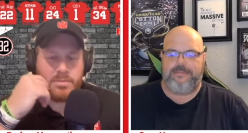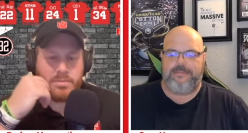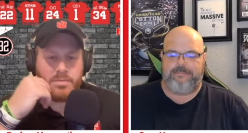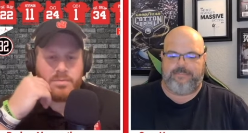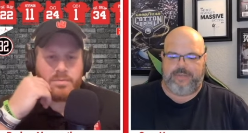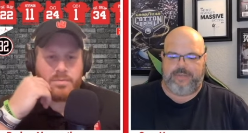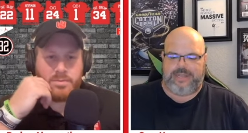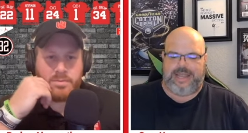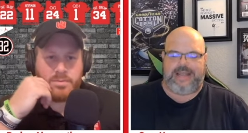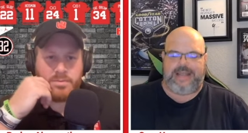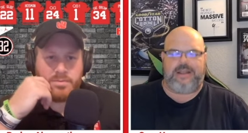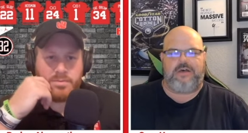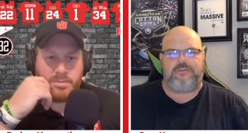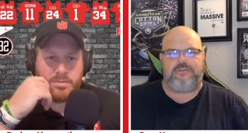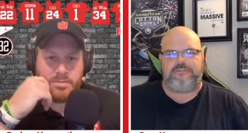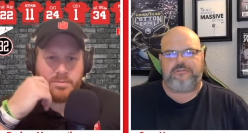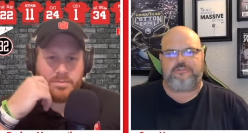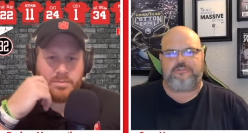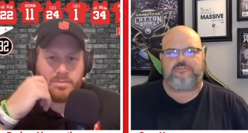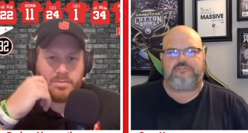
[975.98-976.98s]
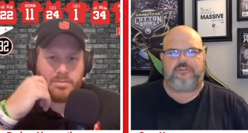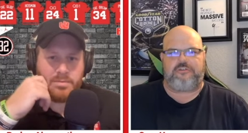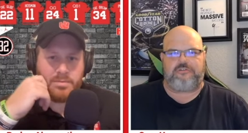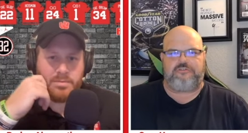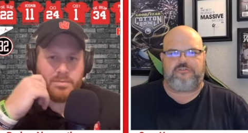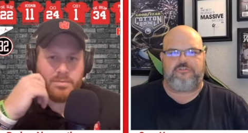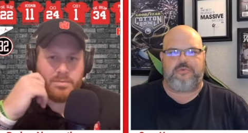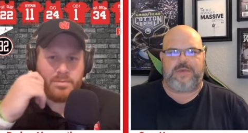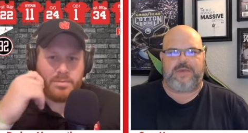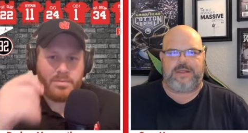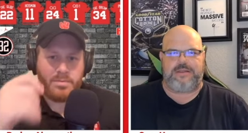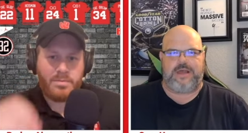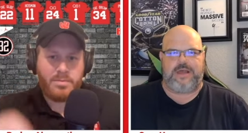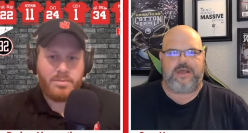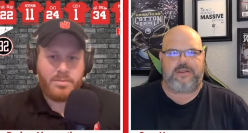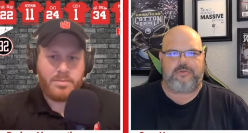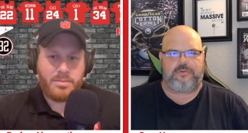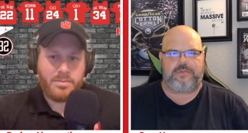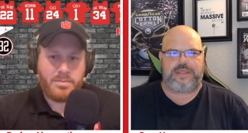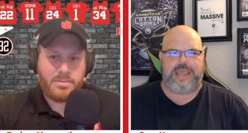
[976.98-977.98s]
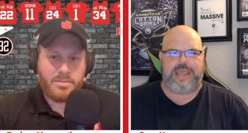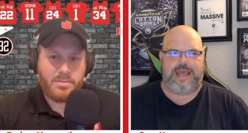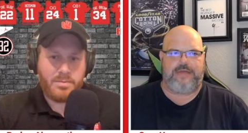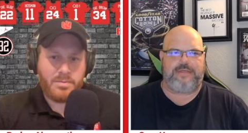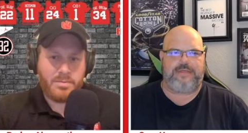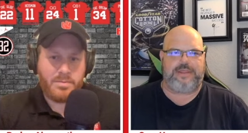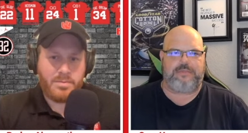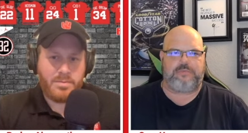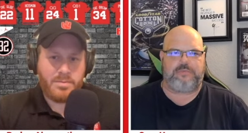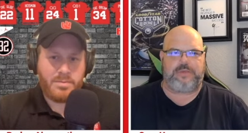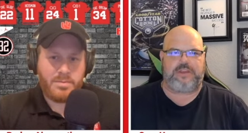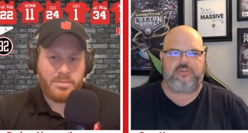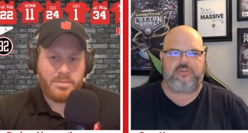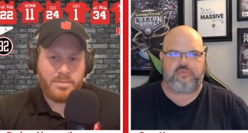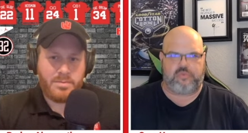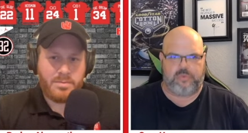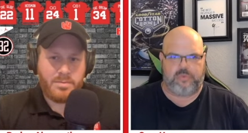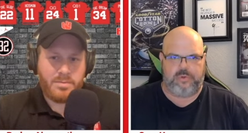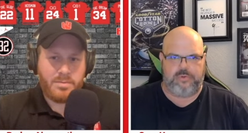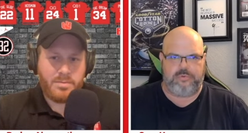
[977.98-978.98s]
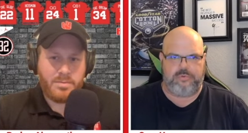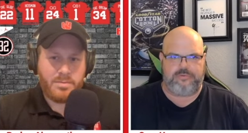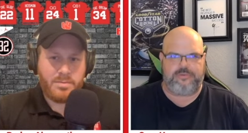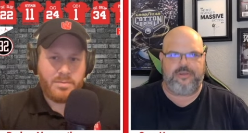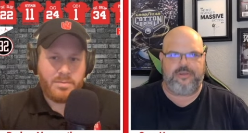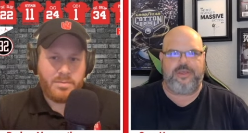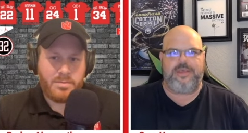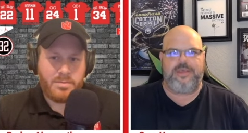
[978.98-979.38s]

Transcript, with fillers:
Speaker 1: but that also shows you not only how they recruit,